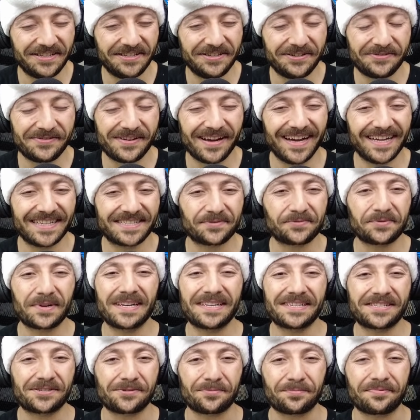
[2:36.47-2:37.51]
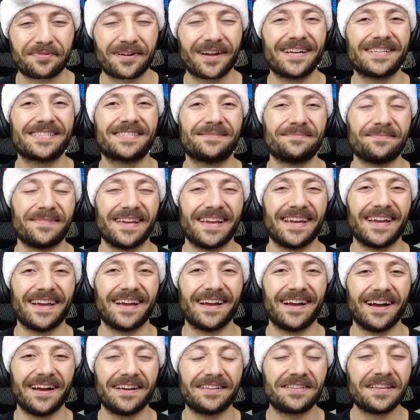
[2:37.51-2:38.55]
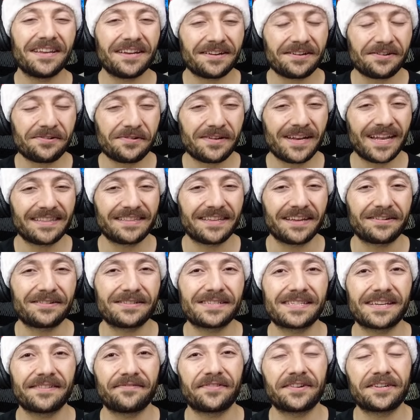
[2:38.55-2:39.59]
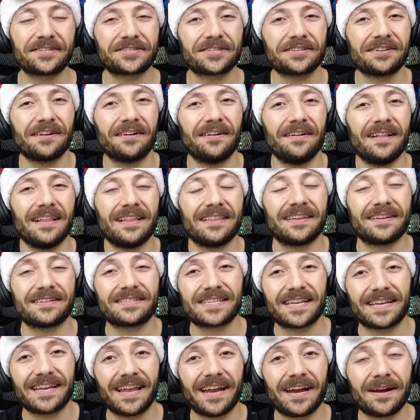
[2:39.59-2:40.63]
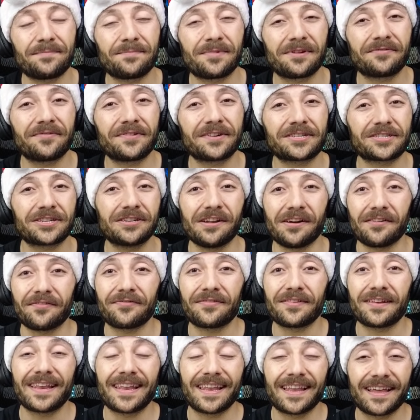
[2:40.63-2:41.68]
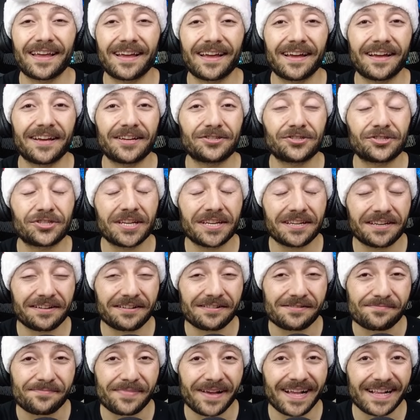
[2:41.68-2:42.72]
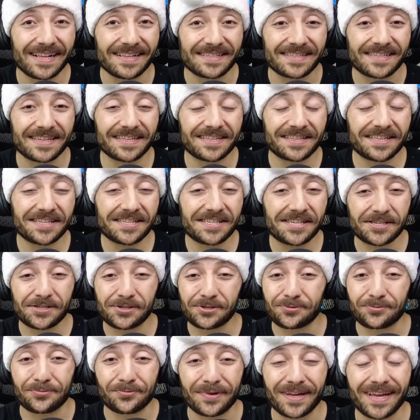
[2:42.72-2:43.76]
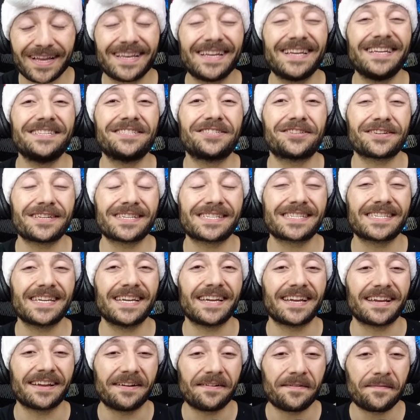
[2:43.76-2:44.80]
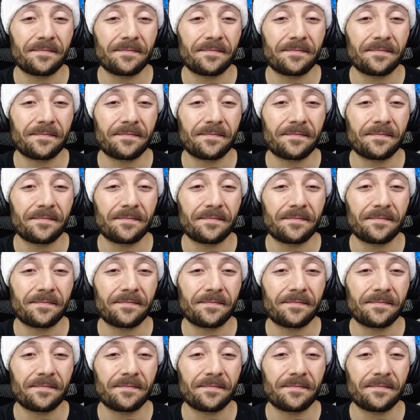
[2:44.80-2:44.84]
You guys really surprised me. I didn't know that there is a version of there is an Arabic version of Jingle Bells. This is really interesting.